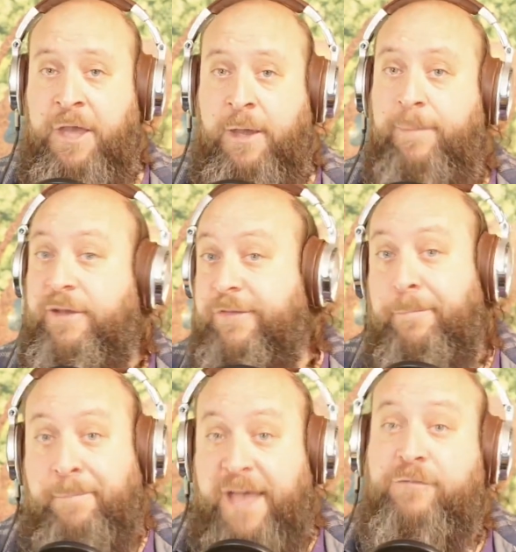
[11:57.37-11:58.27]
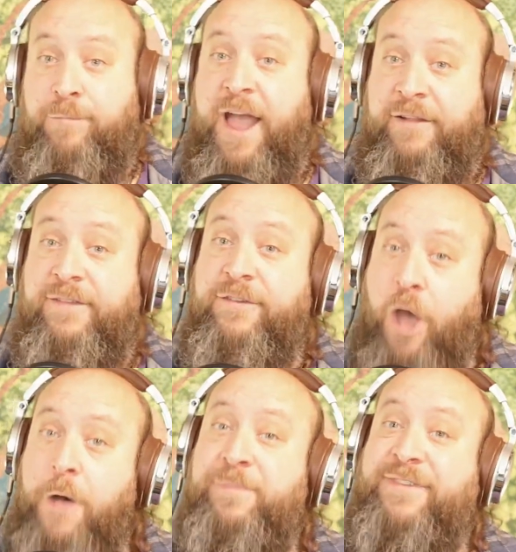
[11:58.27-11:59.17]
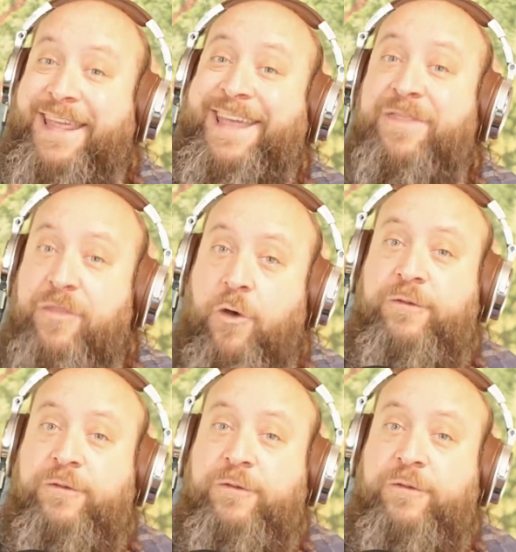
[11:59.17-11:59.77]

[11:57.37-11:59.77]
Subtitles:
Because the best practice comes in those